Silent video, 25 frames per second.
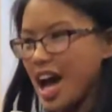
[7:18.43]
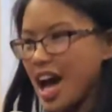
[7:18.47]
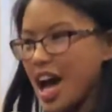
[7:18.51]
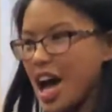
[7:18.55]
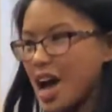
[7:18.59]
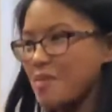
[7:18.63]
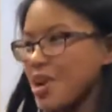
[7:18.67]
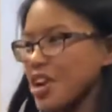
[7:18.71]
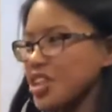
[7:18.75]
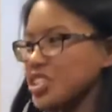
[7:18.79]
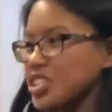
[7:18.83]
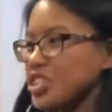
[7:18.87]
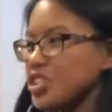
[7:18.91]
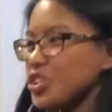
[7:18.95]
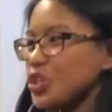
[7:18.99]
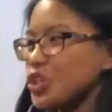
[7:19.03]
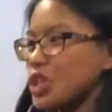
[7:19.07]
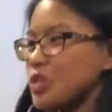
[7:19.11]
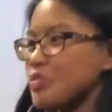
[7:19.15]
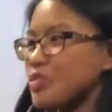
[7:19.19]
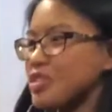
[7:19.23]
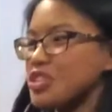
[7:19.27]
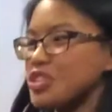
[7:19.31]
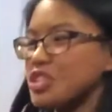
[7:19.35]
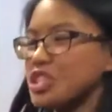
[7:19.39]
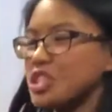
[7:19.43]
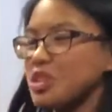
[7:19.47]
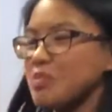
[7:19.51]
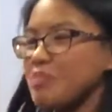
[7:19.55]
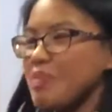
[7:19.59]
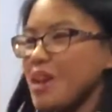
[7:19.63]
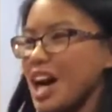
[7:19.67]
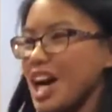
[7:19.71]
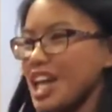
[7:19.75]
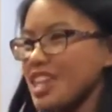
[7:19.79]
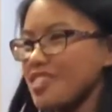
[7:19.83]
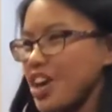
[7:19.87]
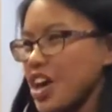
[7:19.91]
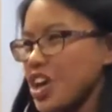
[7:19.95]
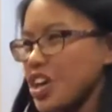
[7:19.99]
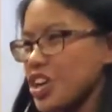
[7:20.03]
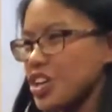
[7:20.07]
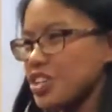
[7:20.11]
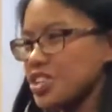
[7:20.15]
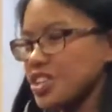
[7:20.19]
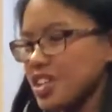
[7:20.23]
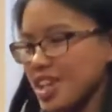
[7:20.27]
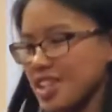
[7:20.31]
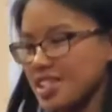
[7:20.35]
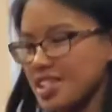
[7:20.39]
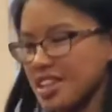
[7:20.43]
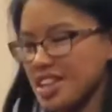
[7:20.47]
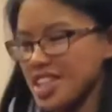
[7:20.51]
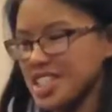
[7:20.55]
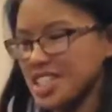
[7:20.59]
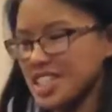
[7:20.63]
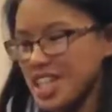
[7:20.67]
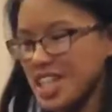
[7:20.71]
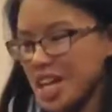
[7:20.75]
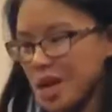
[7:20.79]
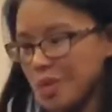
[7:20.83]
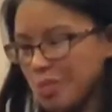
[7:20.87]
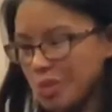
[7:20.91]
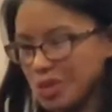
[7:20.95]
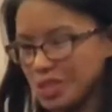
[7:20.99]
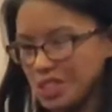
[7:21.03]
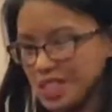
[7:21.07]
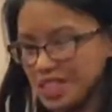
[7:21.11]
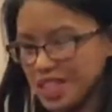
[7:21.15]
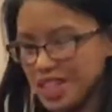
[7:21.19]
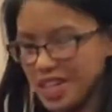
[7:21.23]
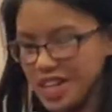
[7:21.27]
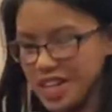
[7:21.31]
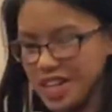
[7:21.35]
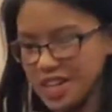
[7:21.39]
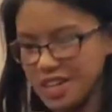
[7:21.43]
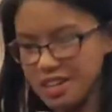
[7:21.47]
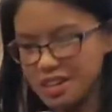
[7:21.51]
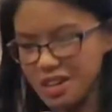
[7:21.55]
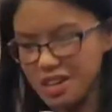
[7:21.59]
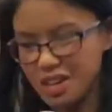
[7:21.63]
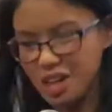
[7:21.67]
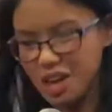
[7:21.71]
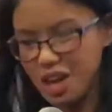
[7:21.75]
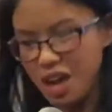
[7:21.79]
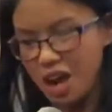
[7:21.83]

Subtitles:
I'm actually going to be using Pathfinders as an example tonight.